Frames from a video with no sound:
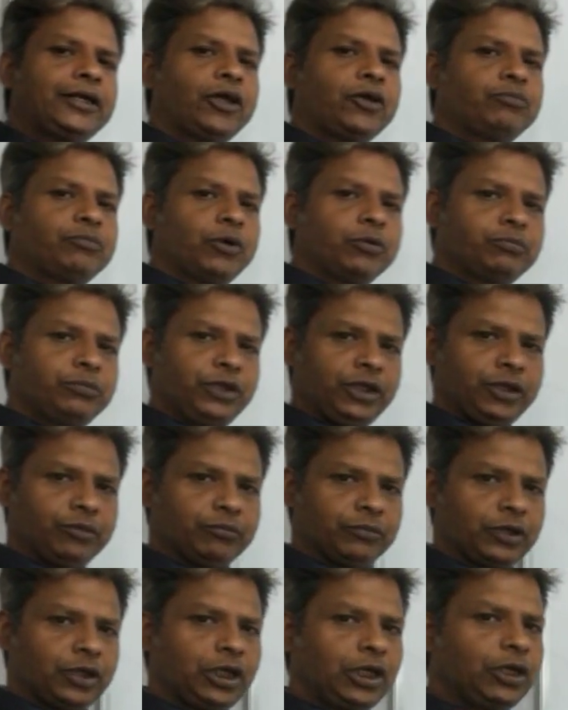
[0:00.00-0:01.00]
type of
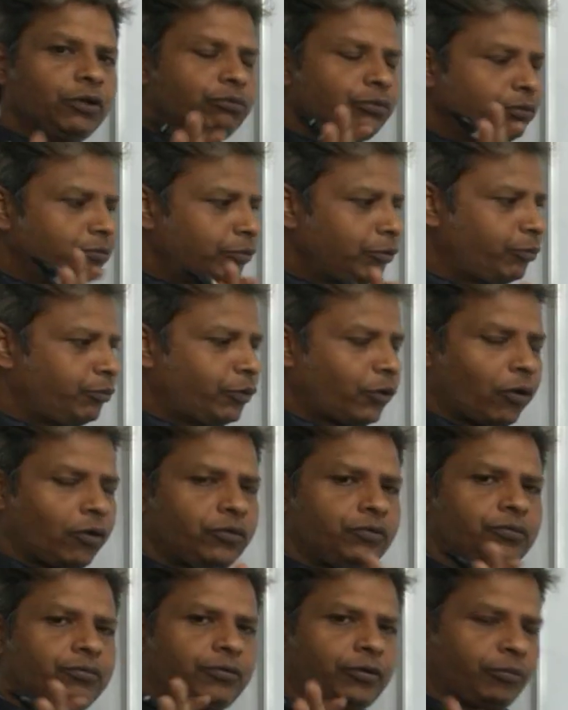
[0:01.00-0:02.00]
name you will
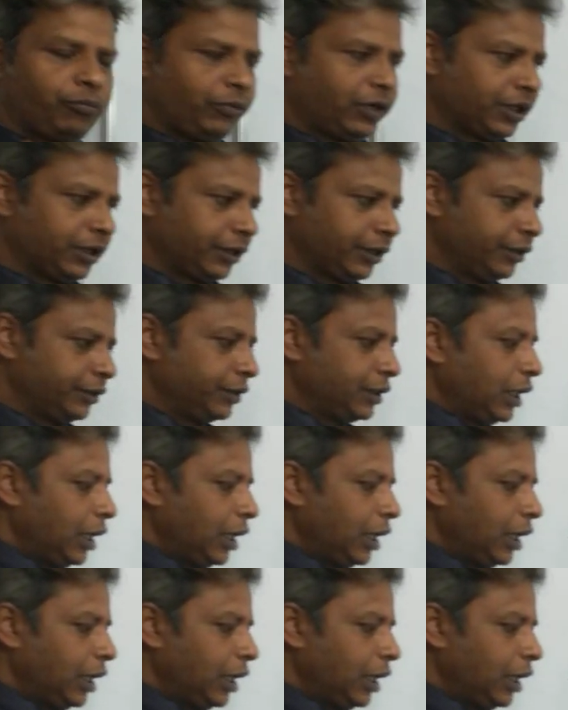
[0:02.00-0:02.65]
brought from market.